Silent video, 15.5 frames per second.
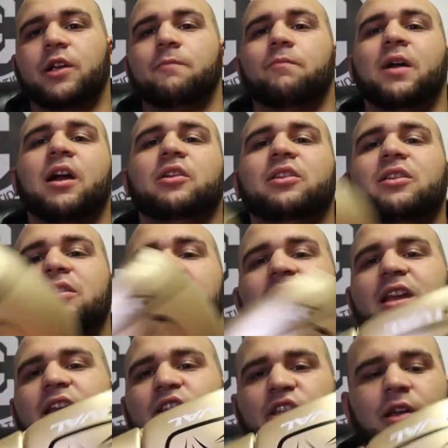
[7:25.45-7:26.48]
Compared to
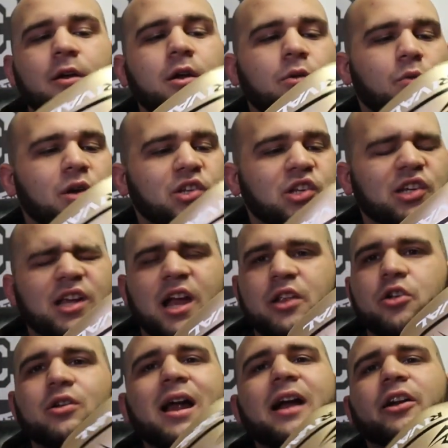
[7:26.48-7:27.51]
these, once
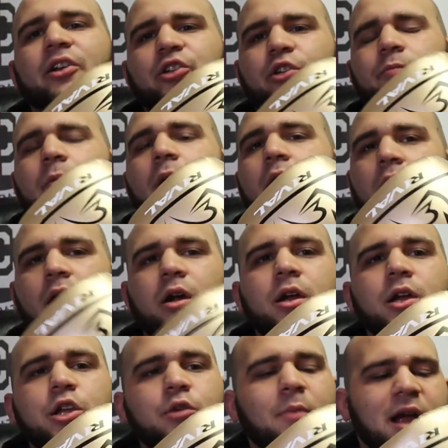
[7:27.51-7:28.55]
again, you're not going to spar.
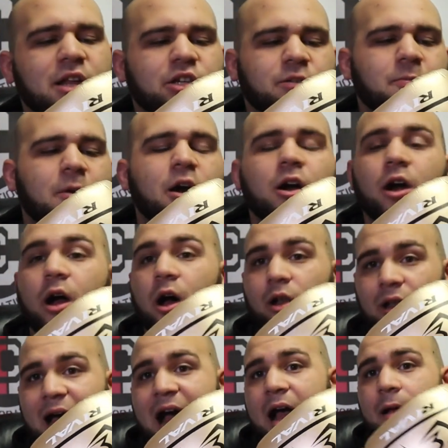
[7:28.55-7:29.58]
You might spar a
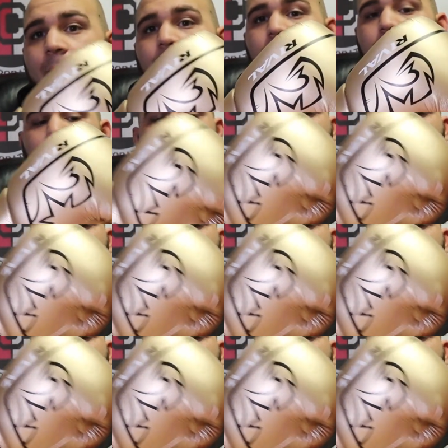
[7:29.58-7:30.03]
lot, but